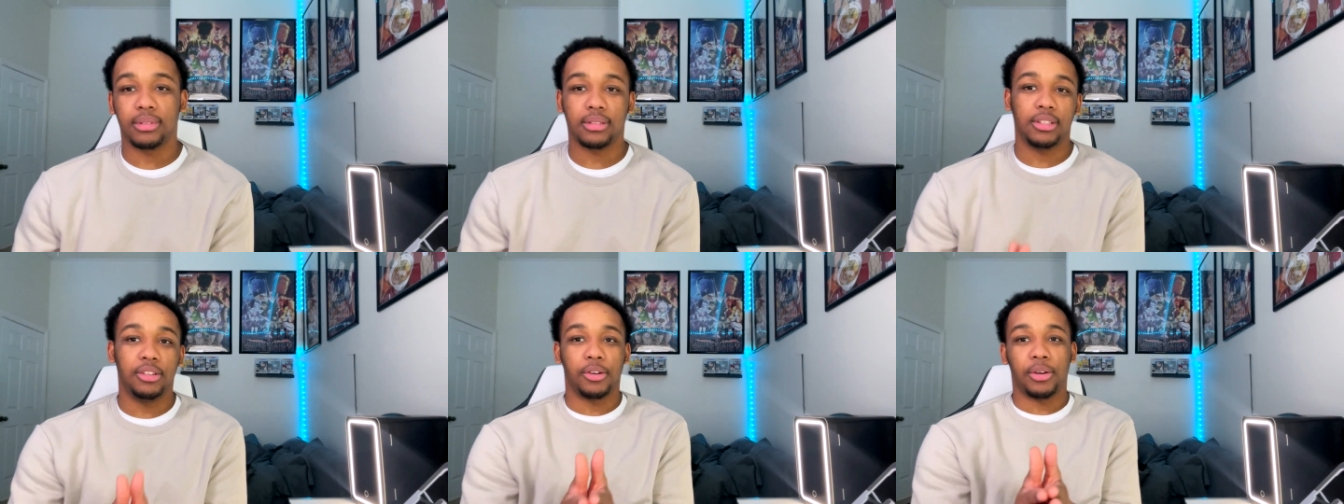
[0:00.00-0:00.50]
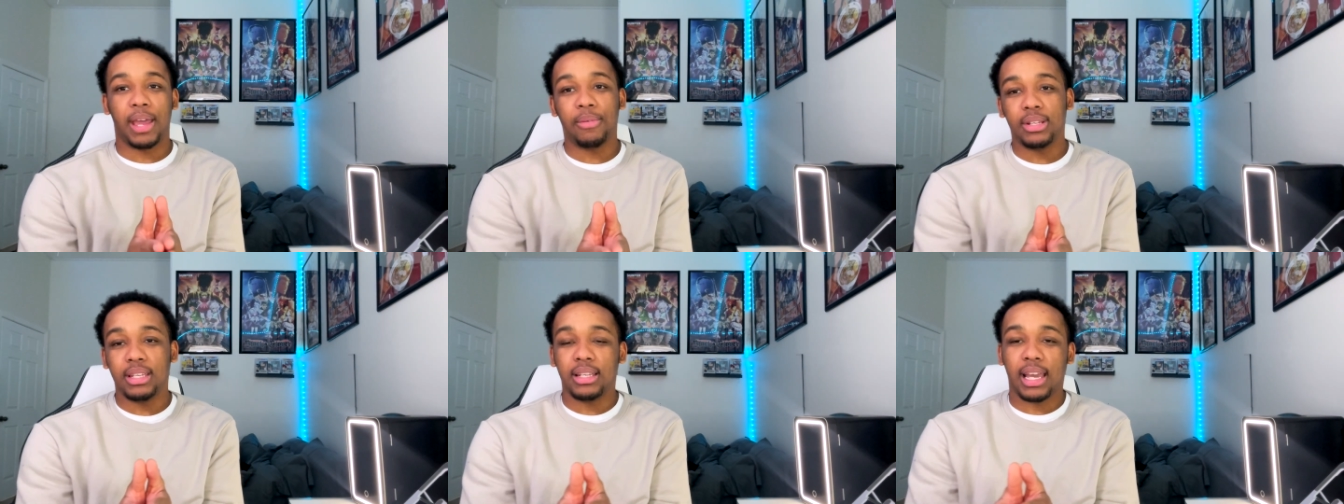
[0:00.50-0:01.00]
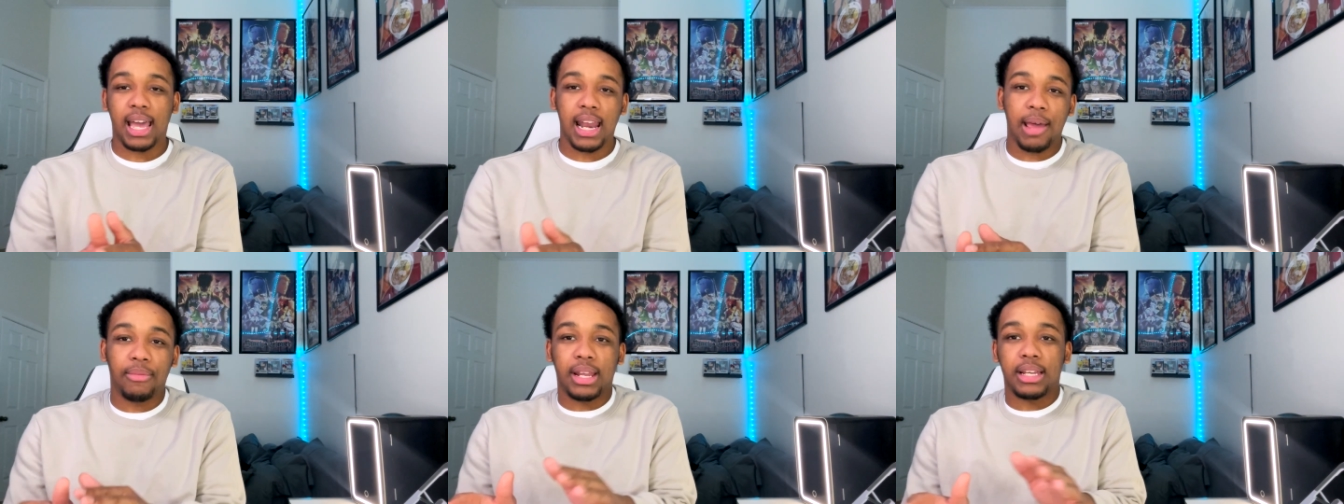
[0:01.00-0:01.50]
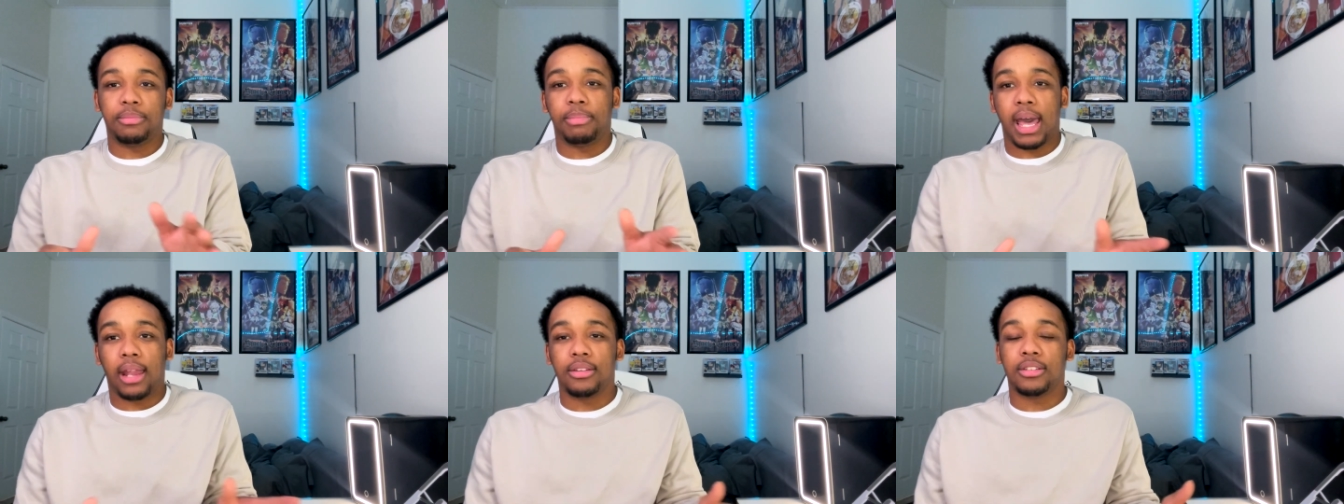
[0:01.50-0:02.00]
You know, everything, I kind of have a nice
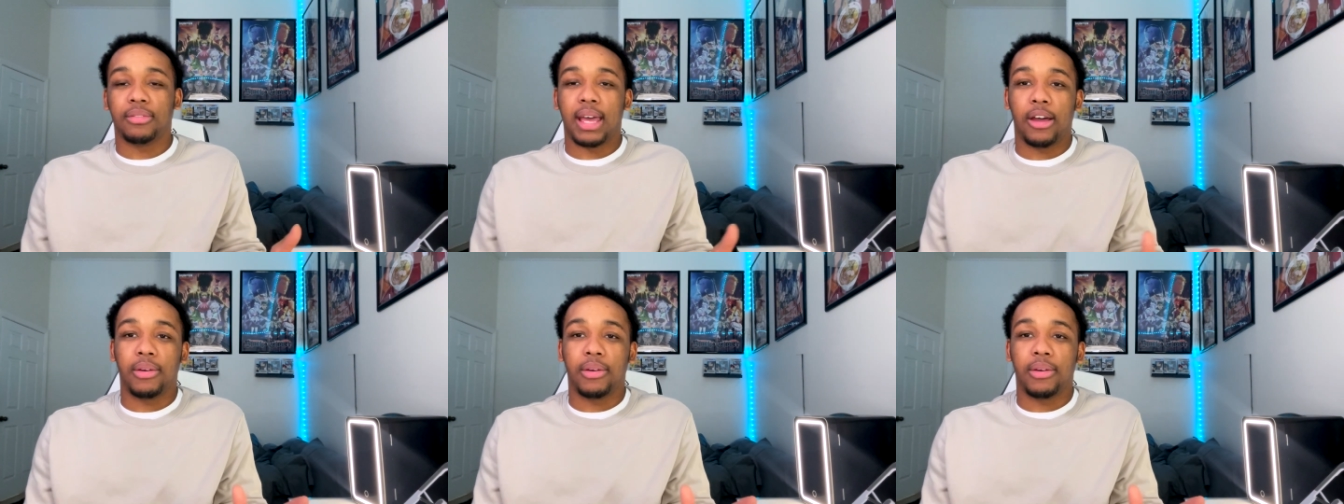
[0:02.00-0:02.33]
balance of how